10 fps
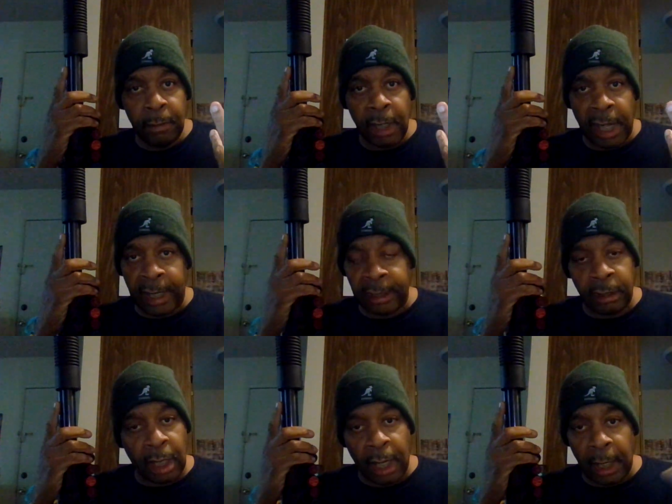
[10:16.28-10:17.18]

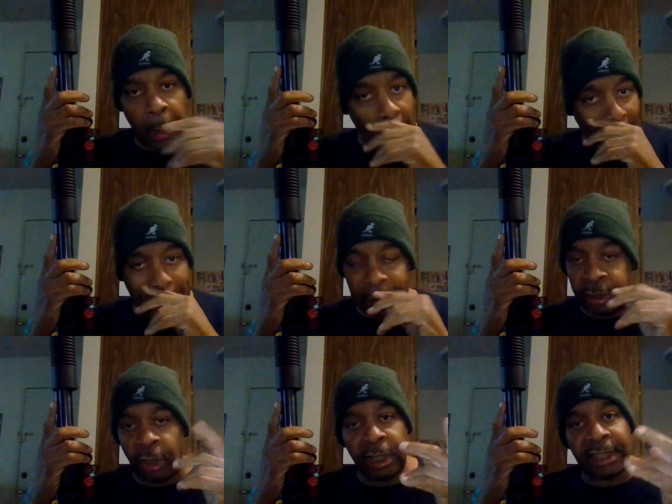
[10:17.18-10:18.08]
And
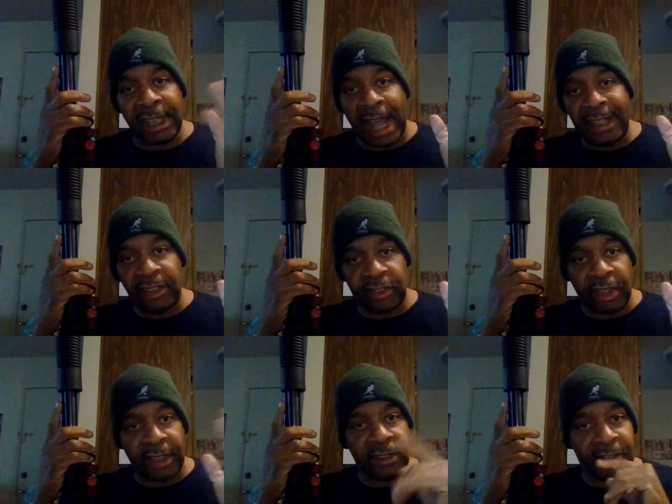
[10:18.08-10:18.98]
the only thing I can
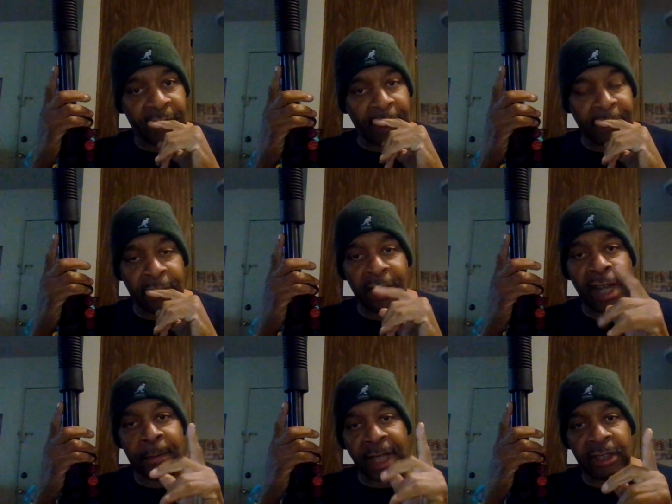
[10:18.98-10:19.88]
say is that you got
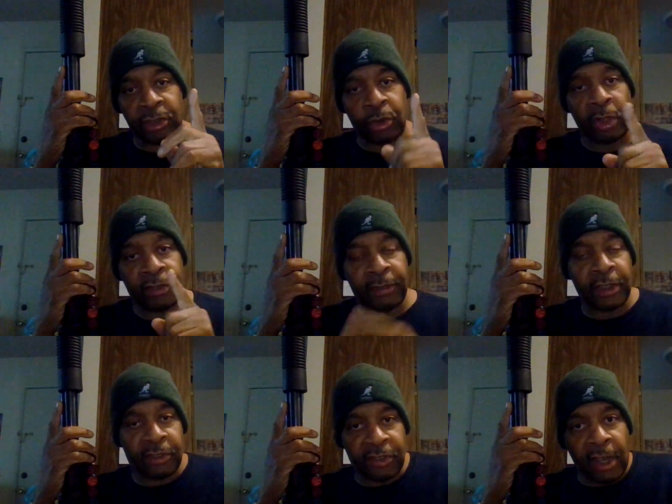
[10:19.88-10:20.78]
to make the choice for
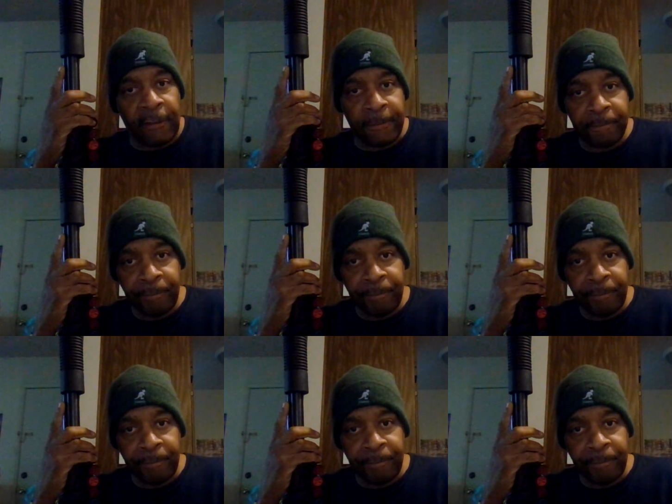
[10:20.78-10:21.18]
yourself.